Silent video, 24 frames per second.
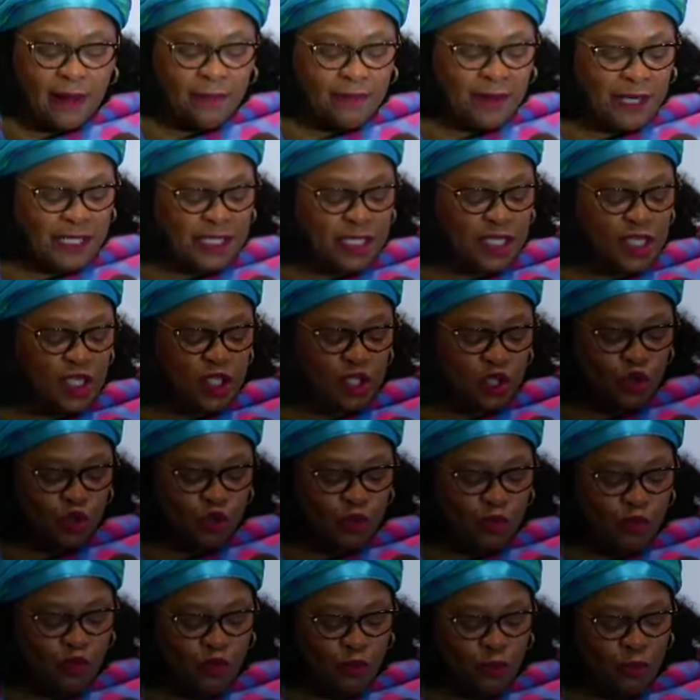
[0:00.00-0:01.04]
Patrice
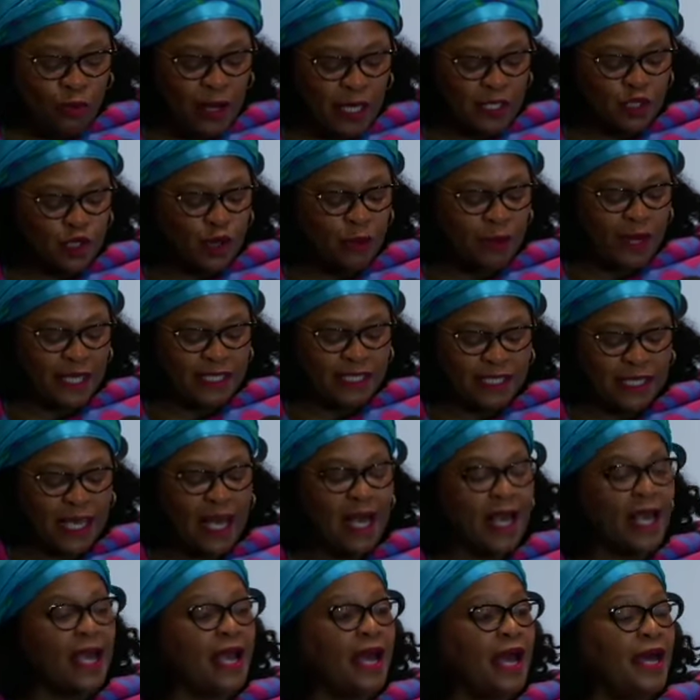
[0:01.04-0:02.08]
Lumumba, Thomas
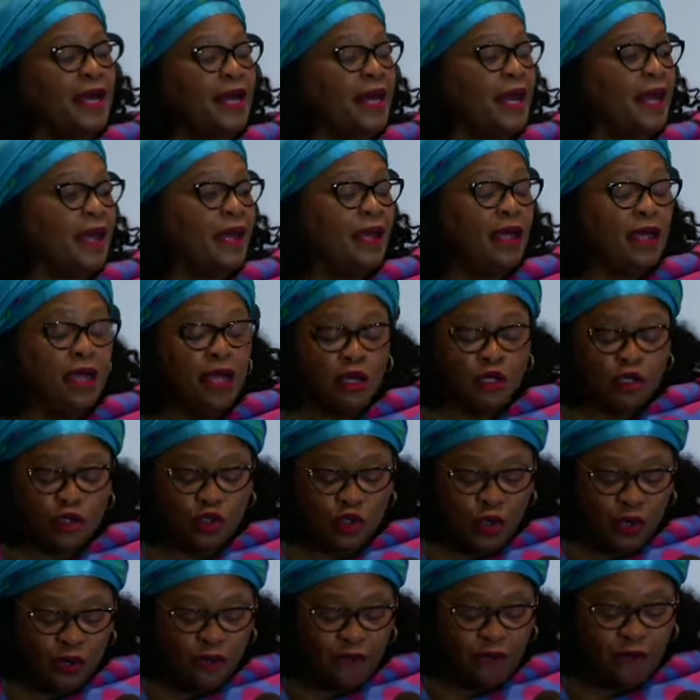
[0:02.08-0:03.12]
Sankara,
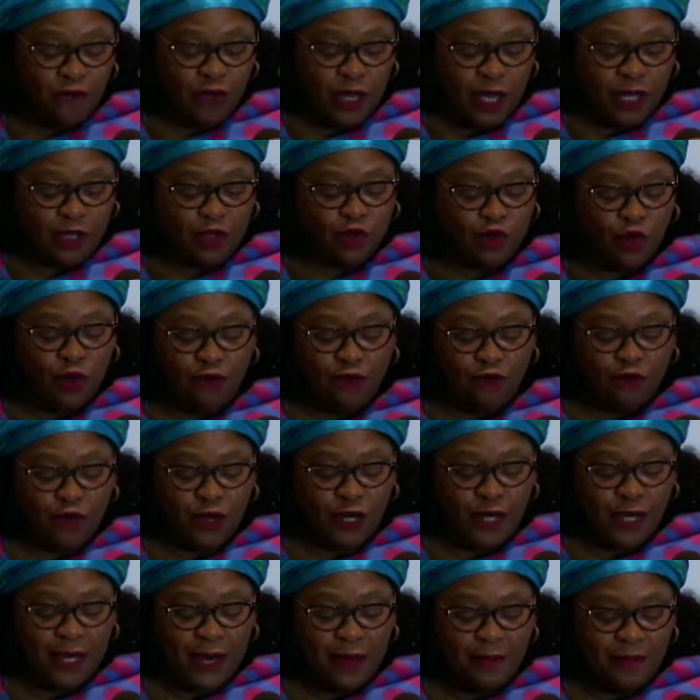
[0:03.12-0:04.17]
Toivo
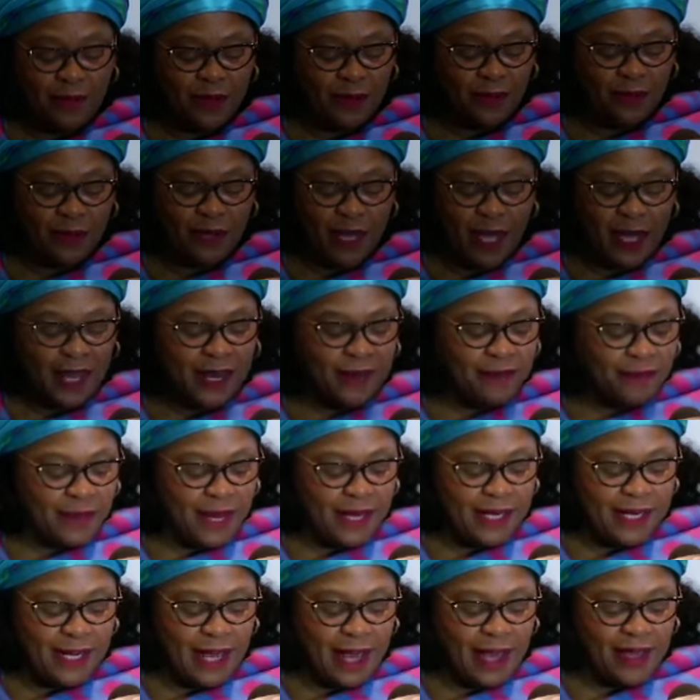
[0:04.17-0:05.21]
in Namibia, and
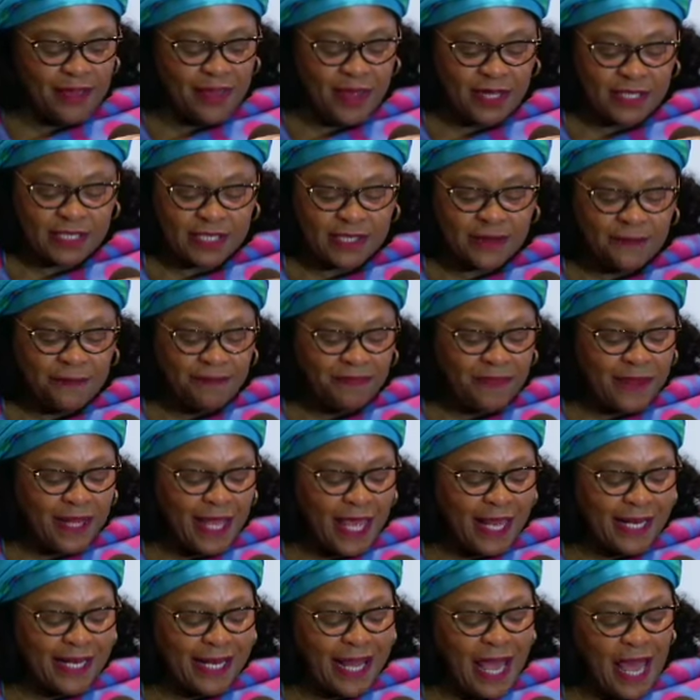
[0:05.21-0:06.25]
many others
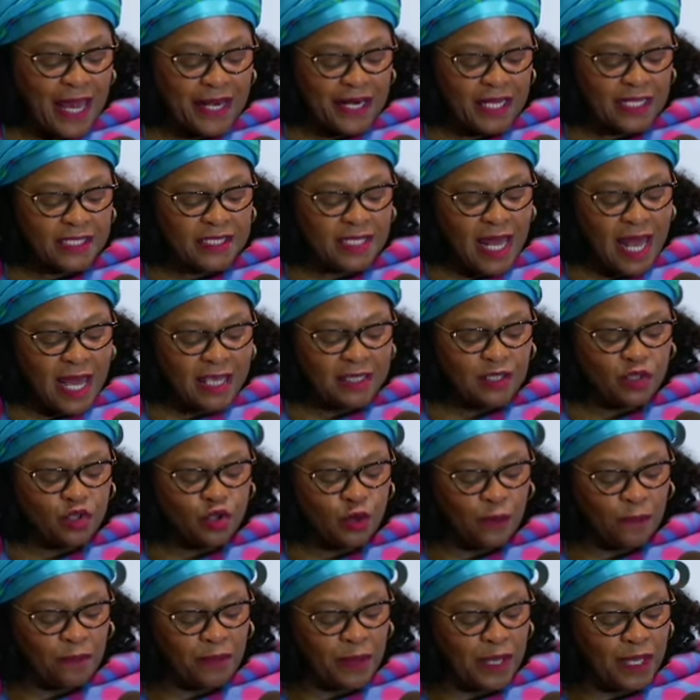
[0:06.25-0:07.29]
encouraged us
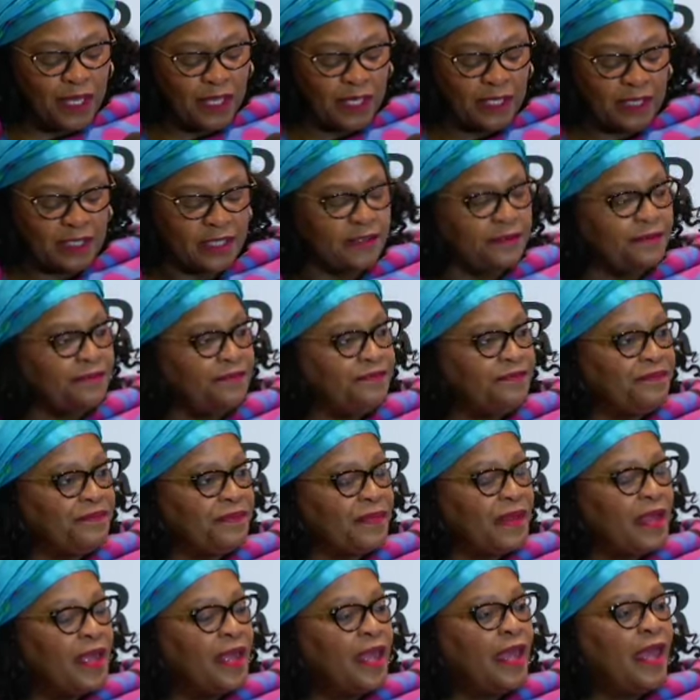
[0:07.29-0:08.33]
to build
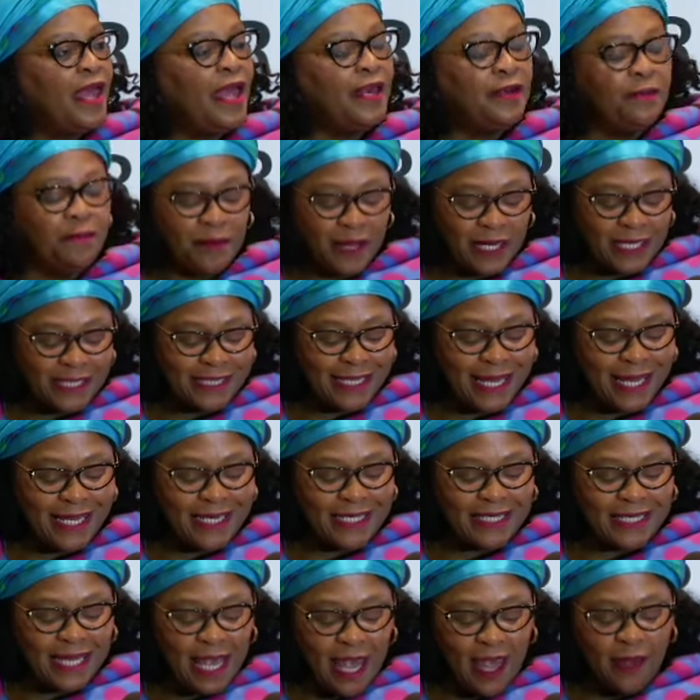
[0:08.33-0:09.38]
a
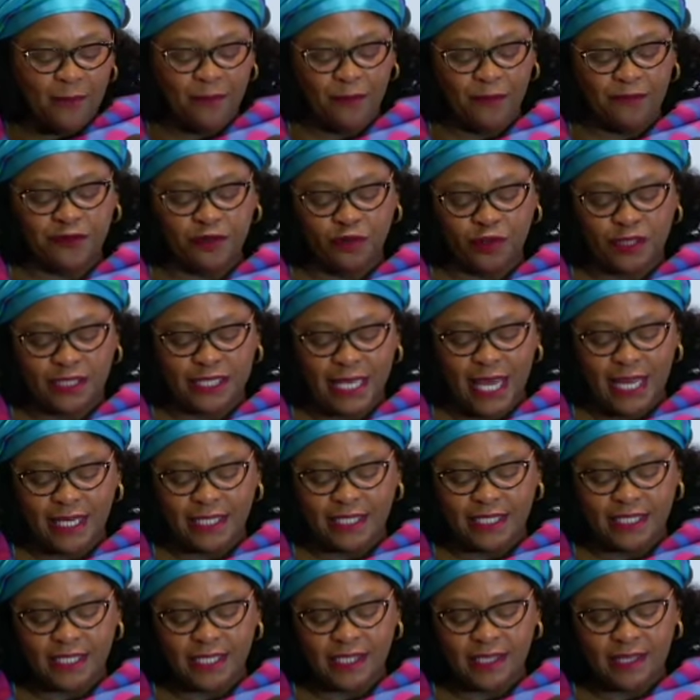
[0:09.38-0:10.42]
type of
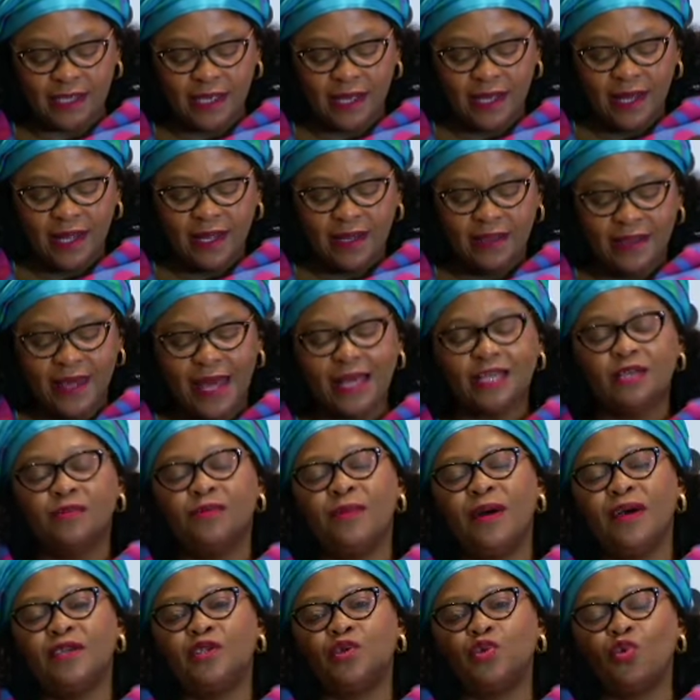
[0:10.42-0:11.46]
society that
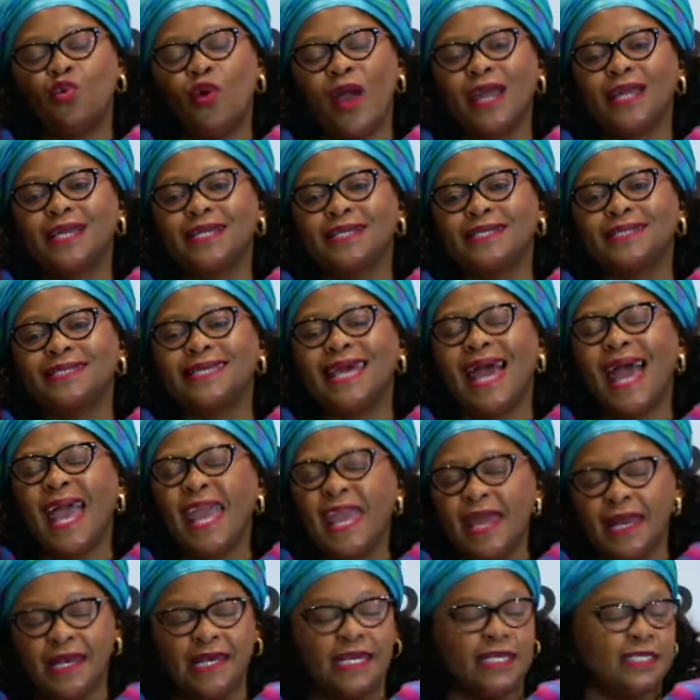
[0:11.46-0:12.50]
must work
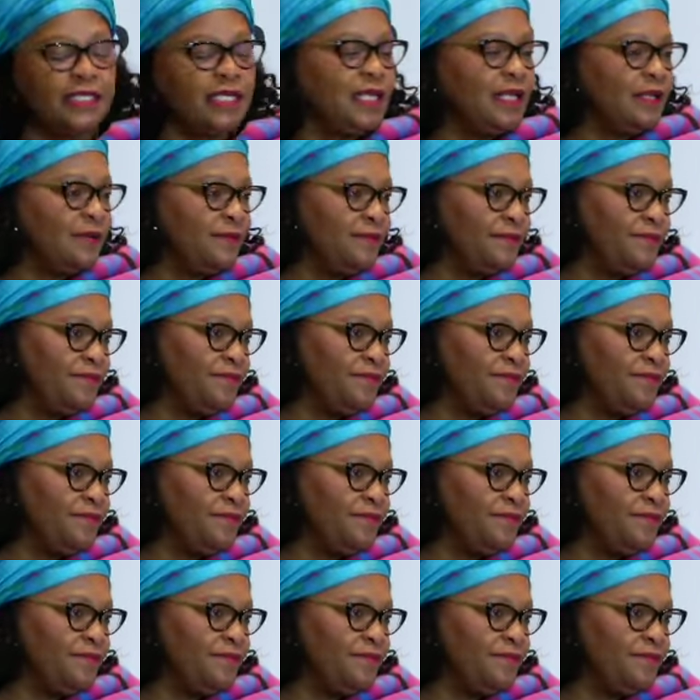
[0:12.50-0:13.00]
tirelessly